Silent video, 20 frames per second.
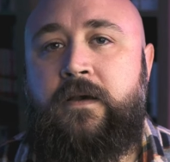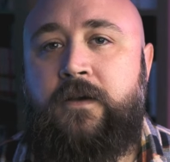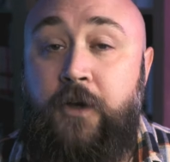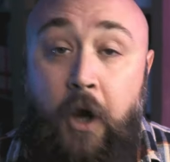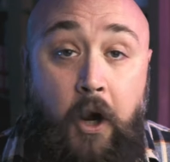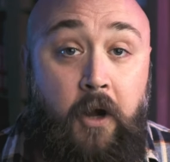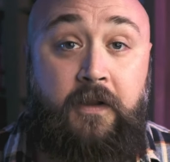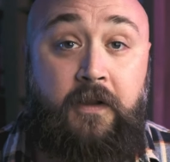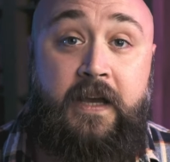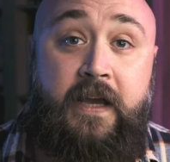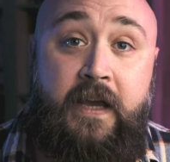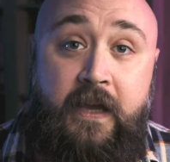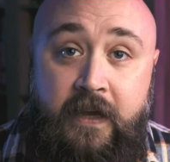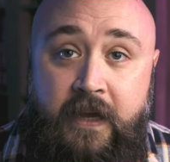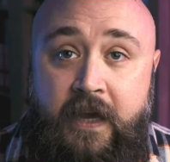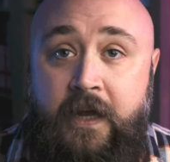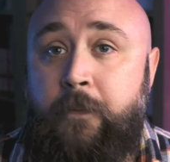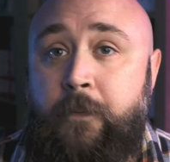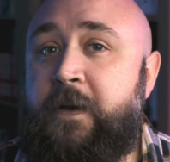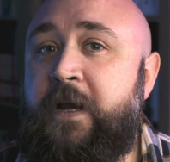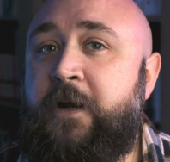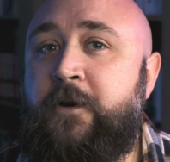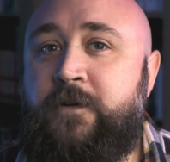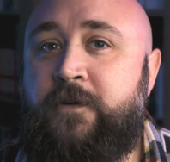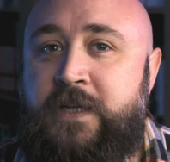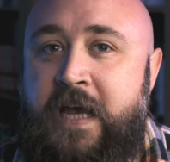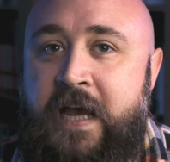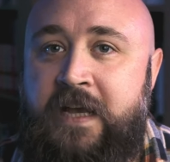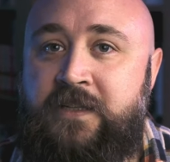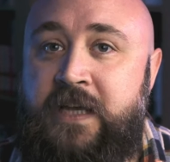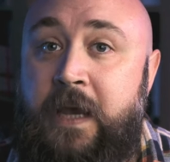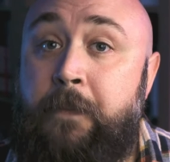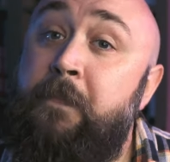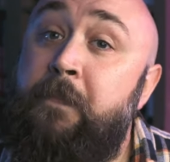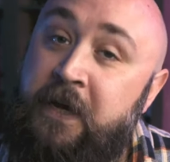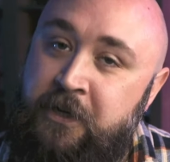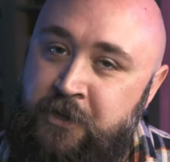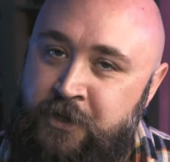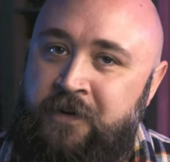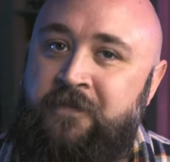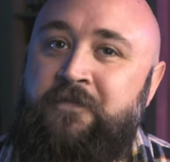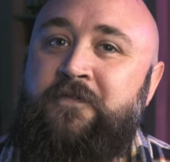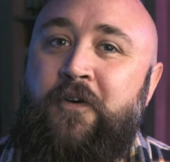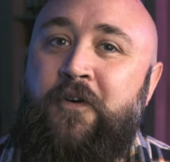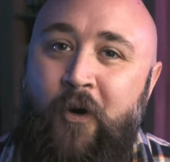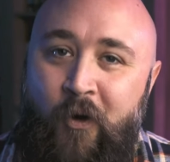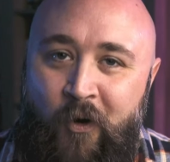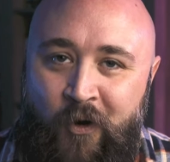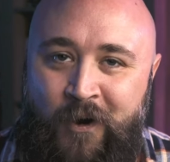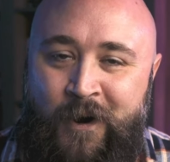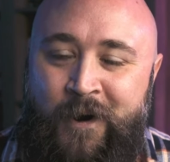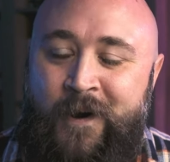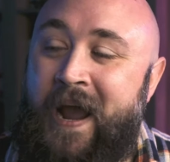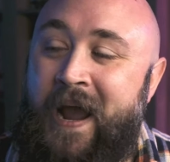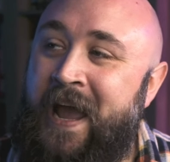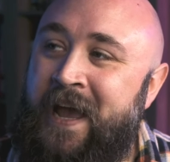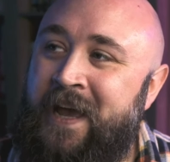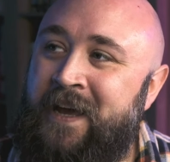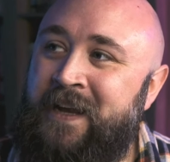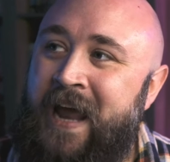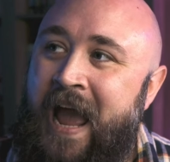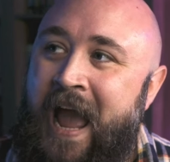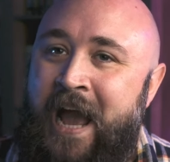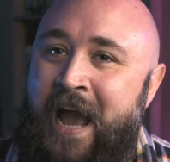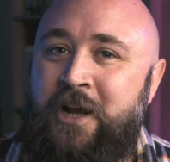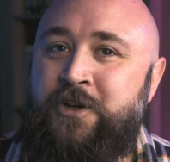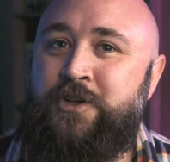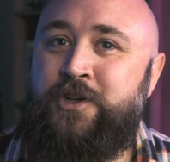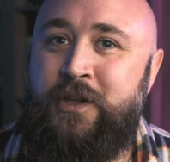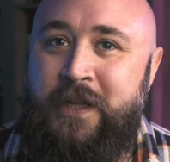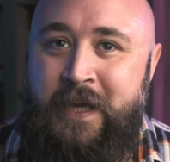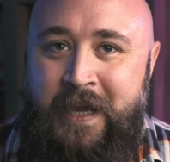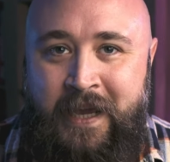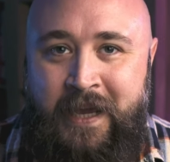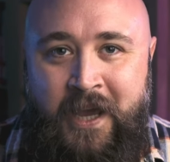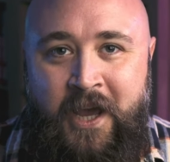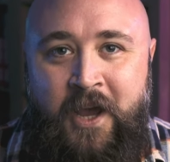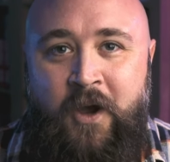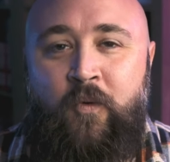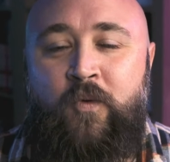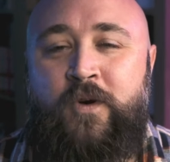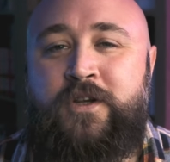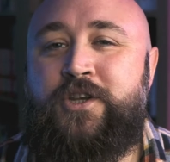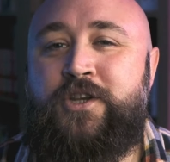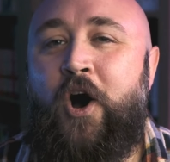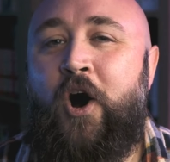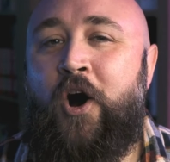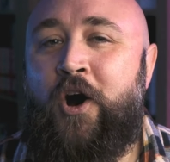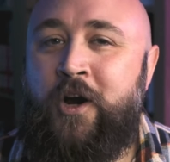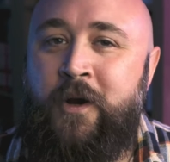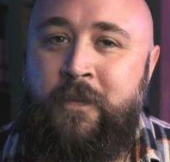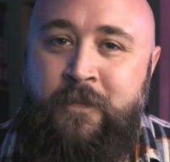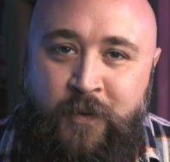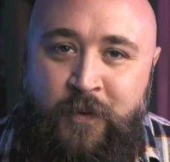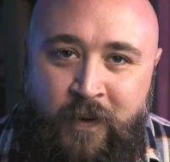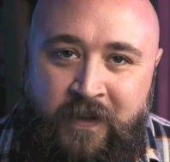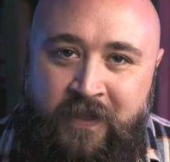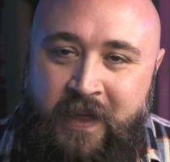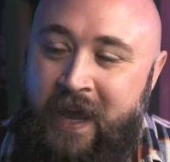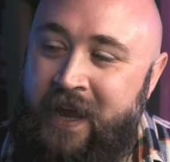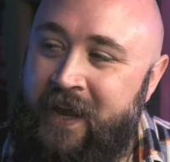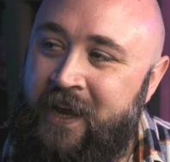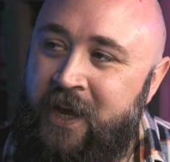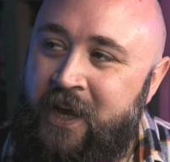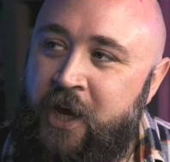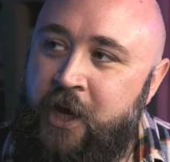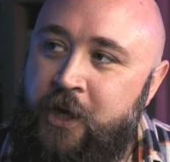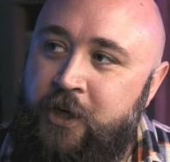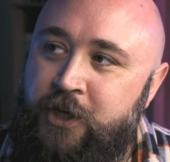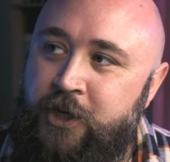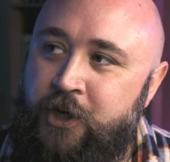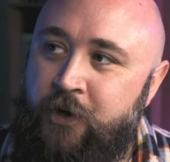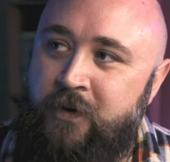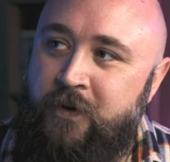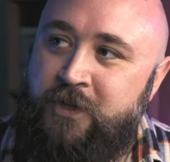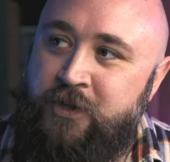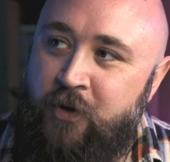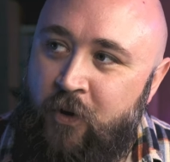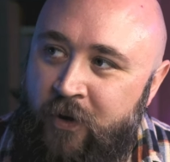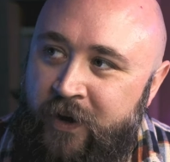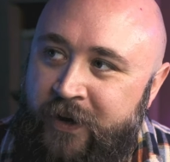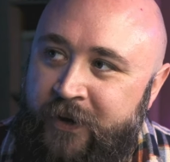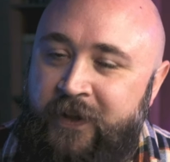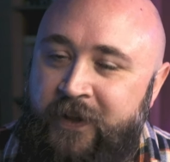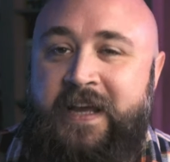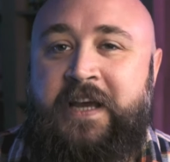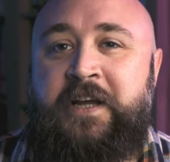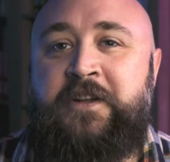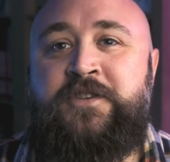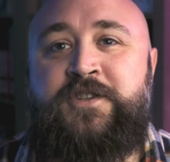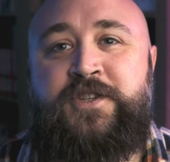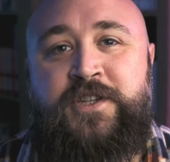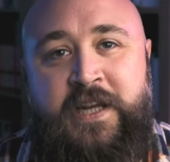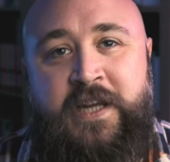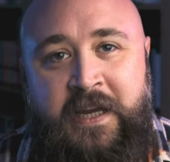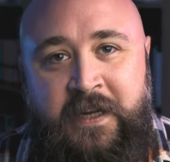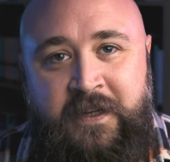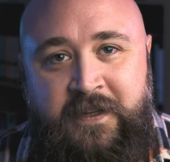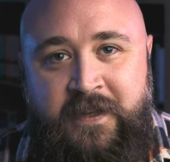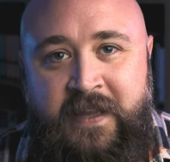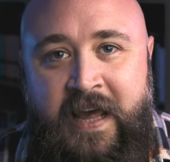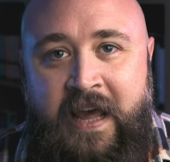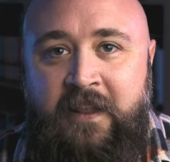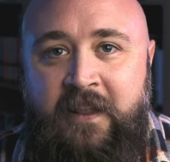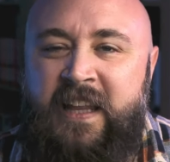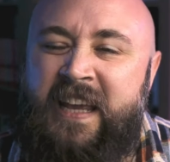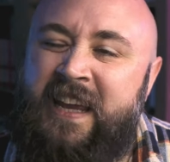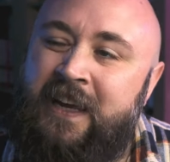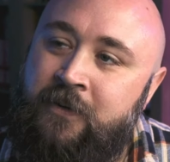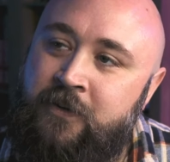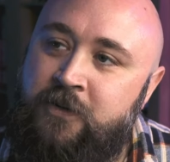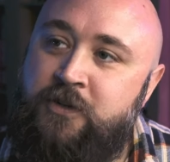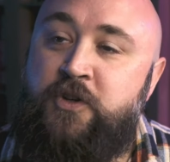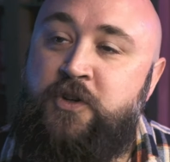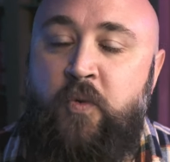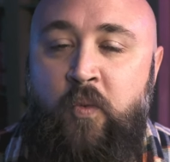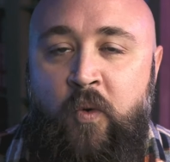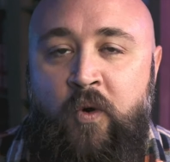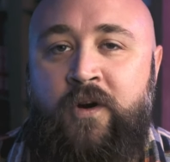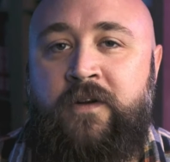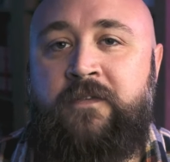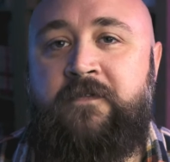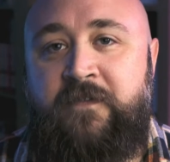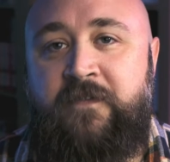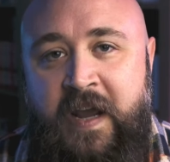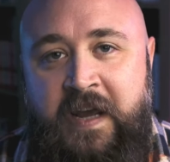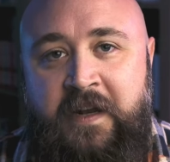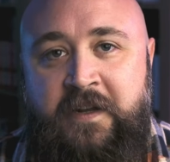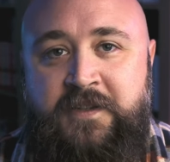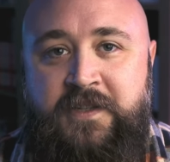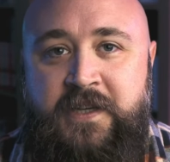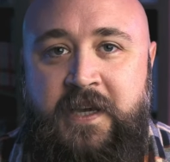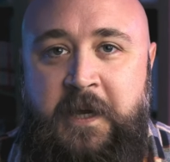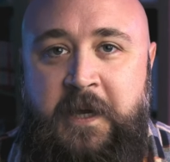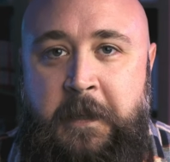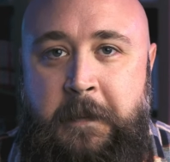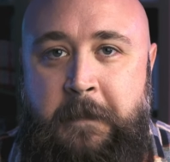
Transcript: Carly, it appears, has a penchant for horror, and Ashley was armed with a curatorial instinct that leaned toward fantasy.